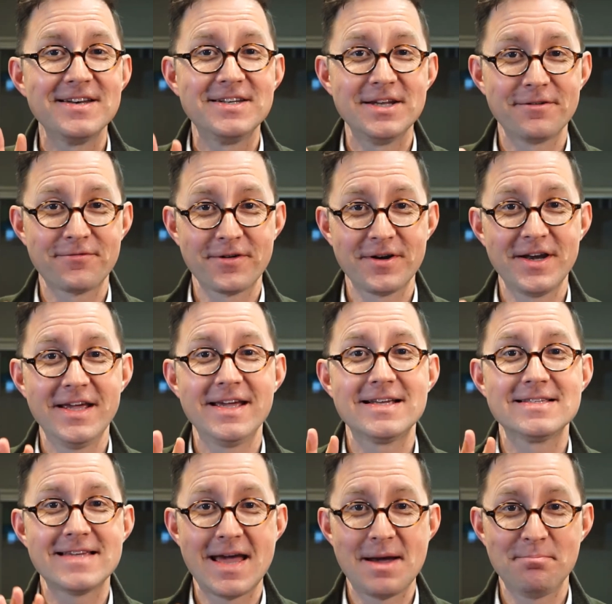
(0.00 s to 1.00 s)
different
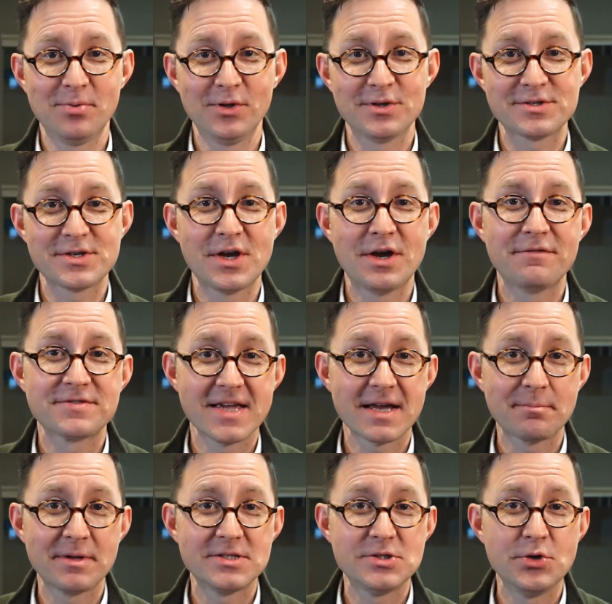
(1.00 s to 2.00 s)
examples of
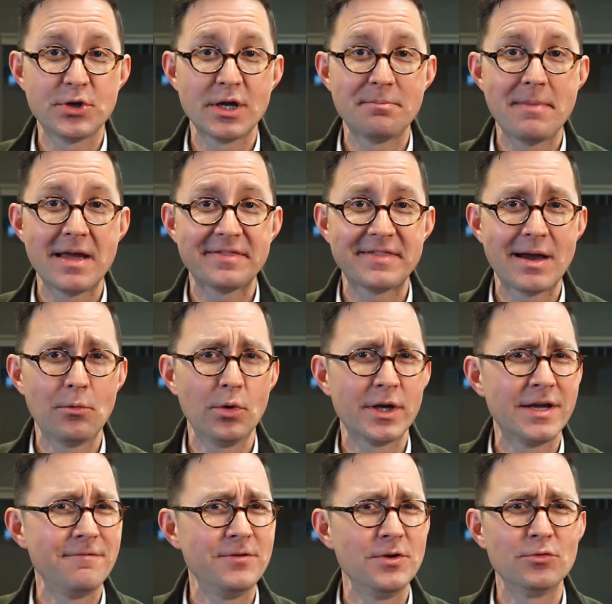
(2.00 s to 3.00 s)
segments you can make that will
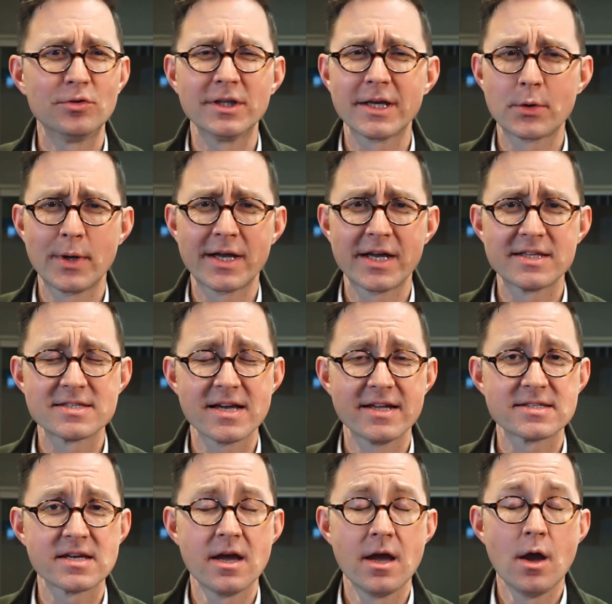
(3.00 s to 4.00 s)
give you really quick
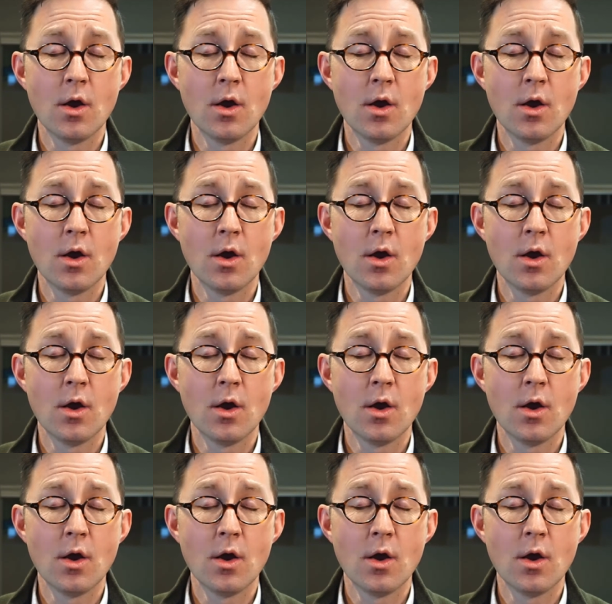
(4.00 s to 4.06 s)
insights.